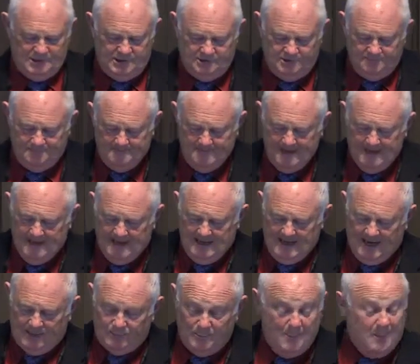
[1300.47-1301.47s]
you.
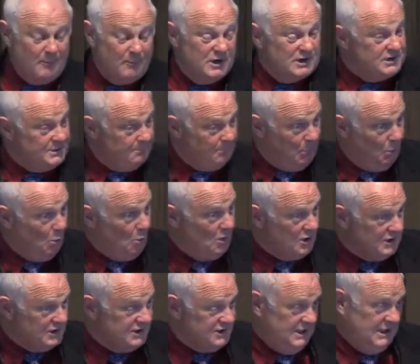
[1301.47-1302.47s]
And remember, it's a
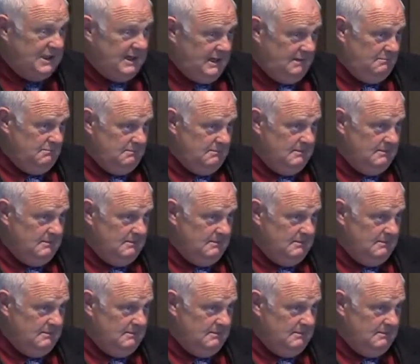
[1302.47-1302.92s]
port city.